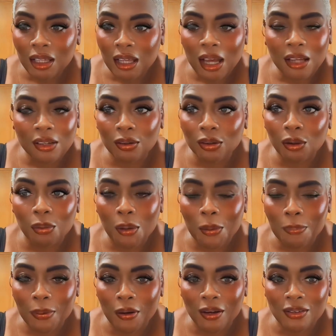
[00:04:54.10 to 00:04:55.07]
don't know what
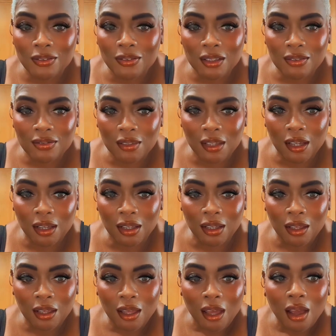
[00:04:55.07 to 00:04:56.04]
parents can say.
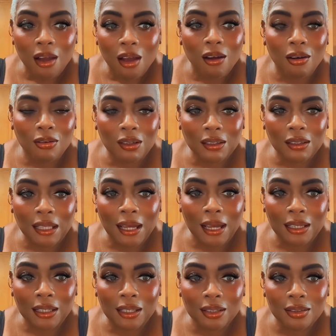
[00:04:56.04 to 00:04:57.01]
Only thing I
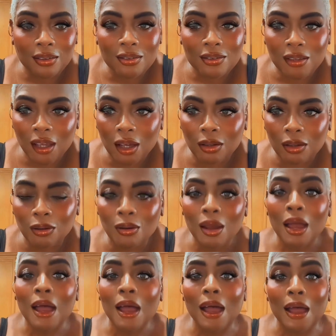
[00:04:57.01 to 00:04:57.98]
can tell you,
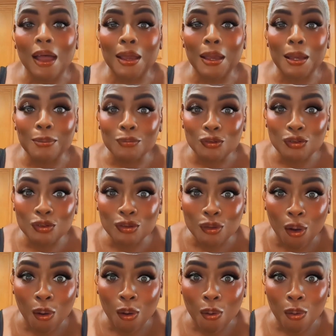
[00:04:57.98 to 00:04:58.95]
I am
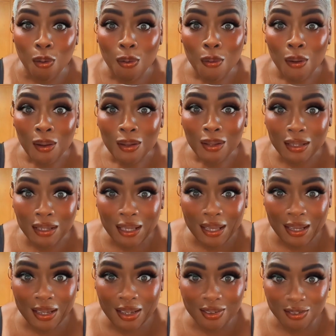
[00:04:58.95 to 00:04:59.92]
so
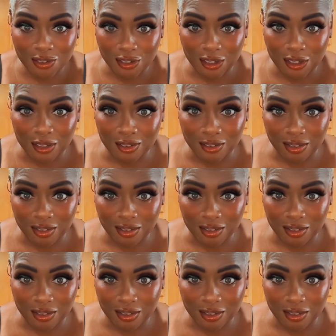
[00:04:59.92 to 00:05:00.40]
glad she's